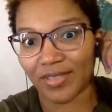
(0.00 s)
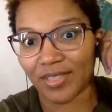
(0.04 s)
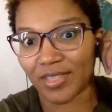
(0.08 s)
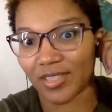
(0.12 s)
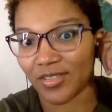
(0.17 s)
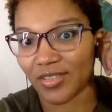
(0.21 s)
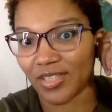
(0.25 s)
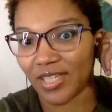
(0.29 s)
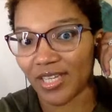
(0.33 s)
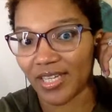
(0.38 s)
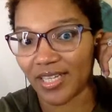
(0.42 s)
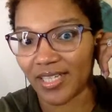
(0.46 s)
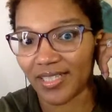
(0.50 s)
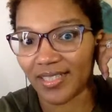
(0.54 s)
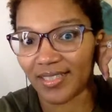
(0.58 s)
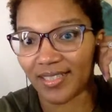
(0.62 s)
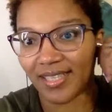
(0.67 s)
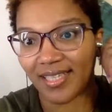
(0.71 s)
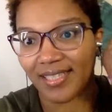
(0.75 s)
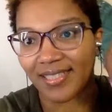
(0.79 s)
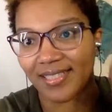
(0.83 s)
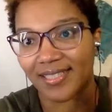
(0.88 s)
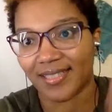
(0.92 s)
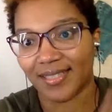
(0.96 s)
So yeah,
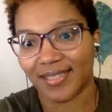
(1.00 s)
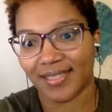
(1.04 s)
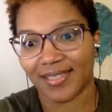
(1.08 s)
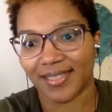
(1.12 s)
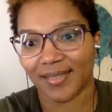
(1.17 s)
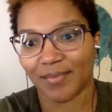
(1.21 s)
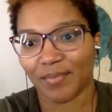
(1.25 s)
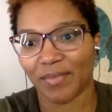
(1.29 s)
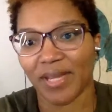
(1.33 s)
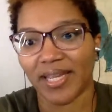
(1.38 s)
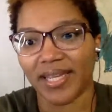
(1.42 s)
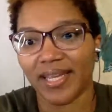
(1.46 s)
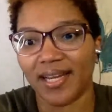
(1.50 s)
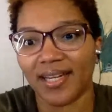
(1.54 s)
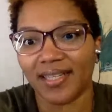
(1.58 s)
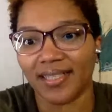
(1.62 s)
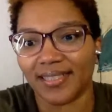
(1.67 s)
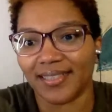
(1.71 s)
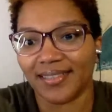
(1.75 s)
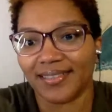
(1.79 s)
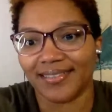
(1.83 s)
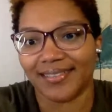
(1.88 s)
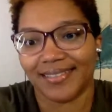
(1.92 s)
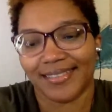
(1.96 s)
that's my
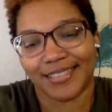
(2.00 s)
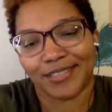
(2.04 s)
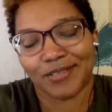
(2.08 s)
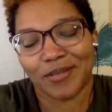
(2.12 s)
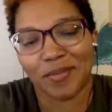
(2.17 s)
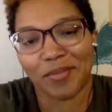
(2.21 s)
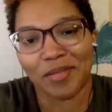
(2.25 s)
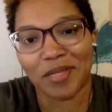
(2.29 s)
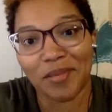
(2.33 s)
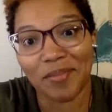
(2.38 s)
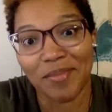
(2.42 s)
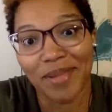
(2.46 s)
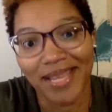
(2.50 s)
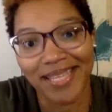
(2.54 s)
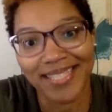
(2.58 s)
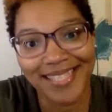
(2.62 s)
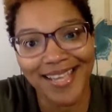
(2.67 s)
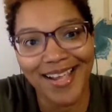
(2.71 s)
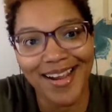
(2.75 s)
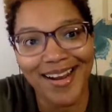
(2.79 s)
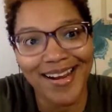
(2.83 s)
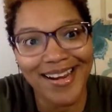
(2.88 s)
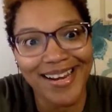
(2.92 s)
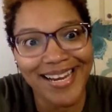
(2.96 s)
youngin screaming in the back.
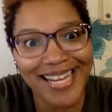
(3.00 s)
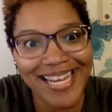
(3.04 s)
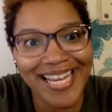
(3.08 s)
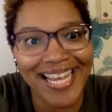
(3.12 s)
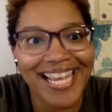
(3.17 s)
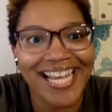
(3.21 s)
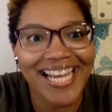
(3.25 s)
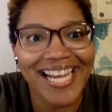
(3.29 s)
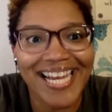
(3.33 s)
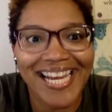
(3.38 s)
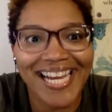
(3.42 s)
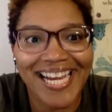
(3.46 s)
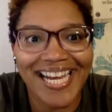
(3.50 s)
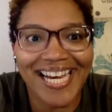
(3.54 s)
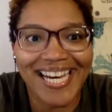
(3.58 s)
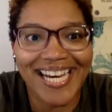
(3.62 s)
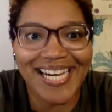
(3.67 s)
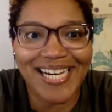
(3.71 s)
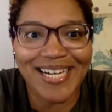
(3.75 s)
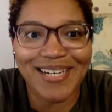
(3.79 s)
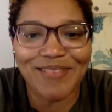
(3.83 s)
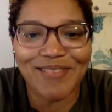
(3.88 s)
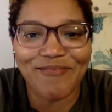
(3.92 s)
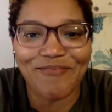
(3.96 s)
Sorry.
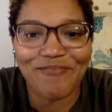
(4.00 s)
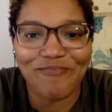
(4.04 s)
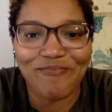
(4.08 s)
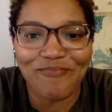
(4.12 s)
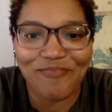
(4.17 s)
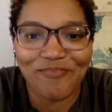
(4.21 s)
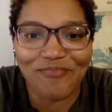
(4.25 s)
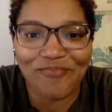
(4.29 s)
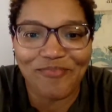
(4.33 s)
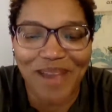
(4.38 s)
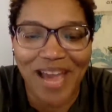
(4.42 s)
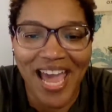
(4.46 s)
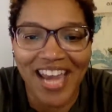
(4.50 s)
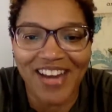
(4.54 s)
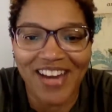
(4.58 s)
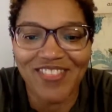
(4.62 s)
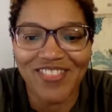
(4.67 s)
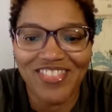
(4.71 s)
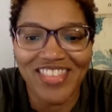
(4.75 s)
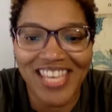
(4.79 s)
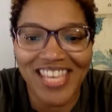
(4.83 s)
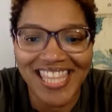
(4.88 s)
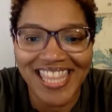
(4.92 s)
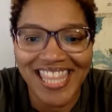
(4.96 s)
But I
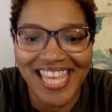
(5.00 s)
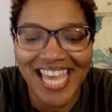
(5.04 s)
don't think